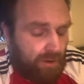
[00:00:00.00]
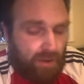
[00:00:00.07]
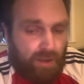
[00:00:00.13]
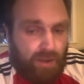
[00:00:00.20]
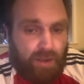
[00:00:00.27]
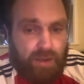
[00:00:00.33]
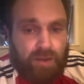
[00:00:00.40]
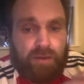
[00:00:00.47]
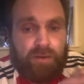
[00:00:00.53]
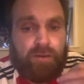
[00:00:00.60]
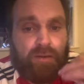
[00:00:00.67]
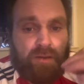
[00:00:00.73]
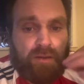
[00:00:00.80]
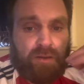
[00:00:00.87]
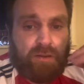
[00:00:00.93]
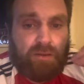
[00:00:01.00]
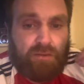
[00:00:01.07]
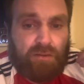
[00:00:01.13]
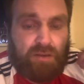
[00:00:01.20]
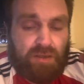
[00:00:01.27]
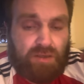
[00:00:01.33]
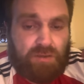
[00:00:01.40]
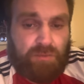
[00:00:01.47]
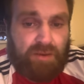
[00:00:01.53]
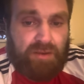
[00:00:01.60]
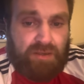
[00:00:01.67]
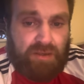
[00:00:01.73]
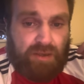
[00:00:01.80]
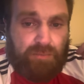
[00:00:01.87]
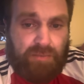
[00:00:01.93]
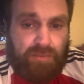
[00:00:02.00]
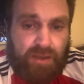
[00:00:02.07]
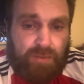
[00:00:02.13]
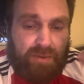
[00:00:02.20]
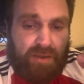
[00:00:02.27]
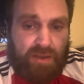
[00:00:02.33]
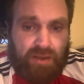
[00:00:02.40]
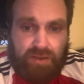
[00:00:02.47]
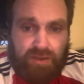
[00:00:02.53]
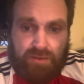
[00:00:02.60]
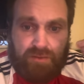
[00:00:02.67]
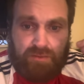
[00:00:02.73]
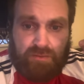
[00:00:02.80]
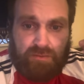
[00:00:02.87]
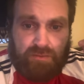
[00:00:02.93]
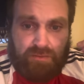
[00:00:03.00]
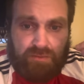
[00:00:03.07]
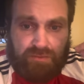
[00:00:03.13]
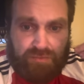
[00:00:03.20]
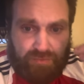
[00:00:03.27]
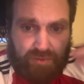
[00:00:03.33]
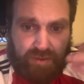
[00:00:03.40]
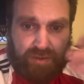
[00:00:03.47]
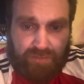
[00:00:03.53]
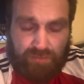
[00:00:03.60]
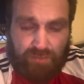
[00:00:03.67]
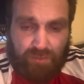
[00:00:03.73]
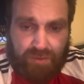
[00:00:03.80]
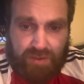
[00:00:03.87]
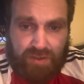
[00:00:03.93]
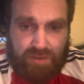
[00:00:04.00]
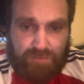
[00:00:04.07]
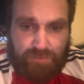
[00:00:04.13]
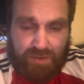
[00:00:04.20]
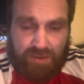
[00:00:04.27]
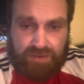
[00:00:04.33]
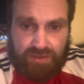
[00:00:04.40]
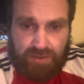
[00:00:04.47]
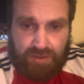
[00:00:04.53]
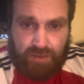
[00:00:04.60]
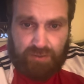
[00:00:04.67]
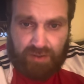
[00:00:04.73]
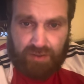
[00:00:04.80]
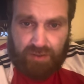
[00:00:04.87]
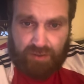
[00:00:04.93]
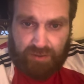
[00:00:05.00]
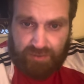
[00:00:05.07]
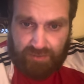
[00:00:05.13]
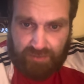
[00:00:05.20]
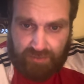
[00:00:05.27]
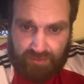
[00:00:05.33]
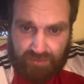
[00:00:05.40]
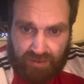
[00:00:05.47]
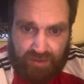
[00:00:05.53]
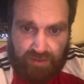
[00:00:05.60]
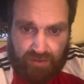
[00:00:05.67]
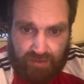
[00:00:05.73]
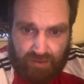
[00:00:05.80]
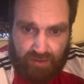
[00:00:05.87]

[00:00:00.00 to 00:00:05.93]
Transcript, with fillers: And you could explain to him maybe in three to four years, Barcelona could then